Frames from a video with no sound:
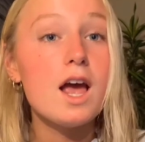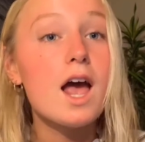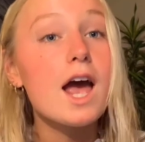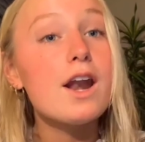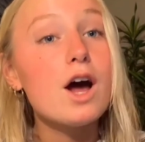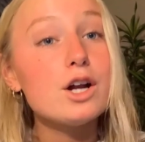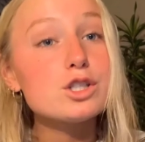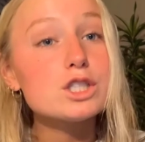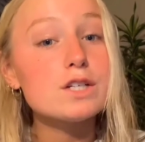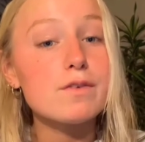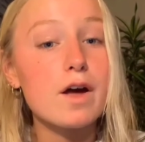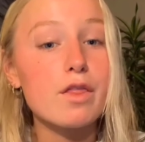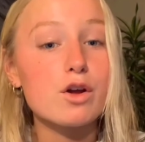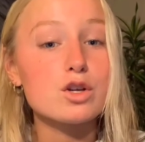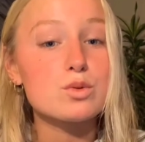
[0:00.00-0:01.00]
and hundreds of
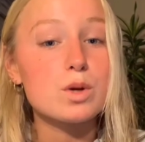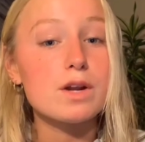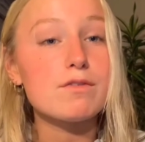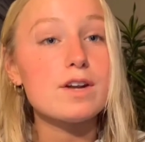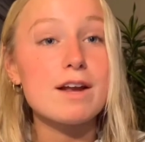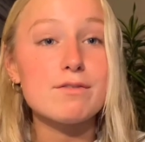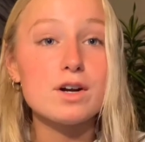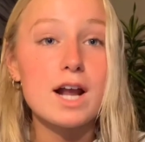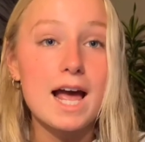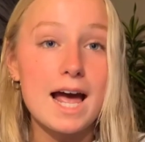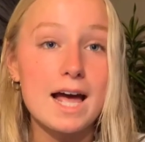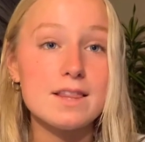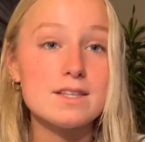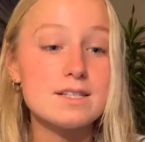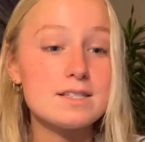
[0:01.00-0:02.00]
others would have never
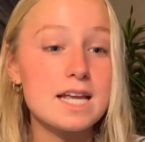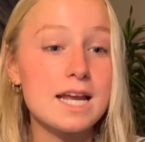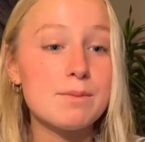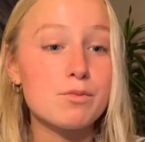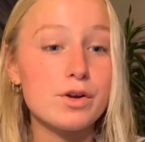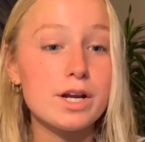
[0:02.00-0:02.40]
had the same